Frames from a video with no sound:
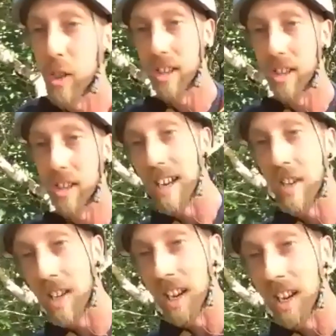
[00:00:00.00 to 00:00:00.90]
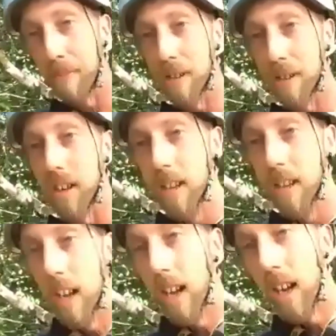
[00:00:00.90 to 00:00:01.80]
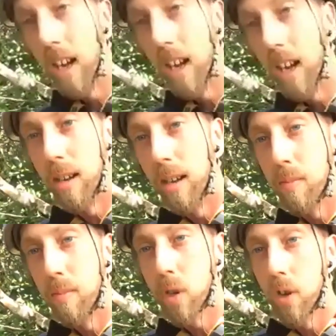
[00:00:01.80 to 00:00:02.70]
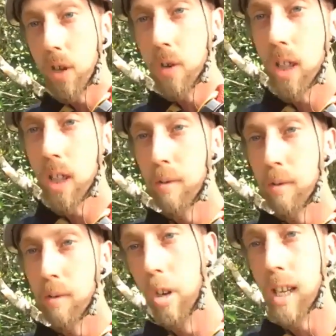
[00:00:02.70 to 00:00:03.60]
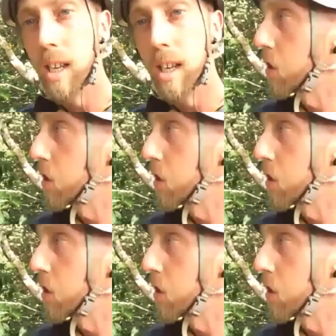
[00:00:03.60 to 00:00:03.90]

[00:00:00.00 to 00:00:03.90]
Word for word: that that doesn't happen. Um, so usually when I'm working in the tree,